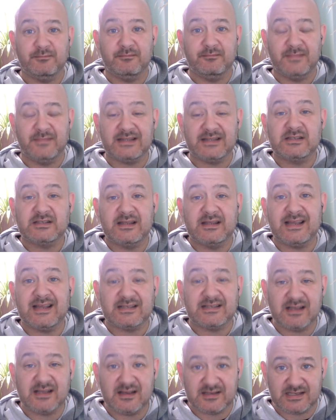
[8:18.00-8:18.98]
That
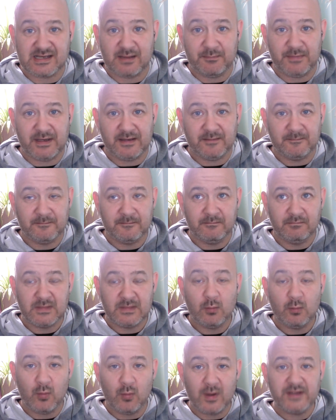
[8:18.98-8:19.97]
starts happening
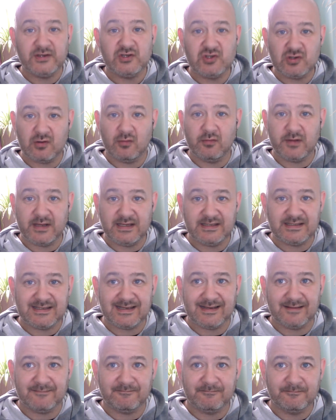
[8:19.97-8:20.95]
when you show the
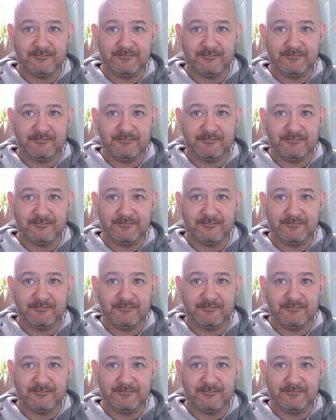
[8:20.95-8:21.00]
intent.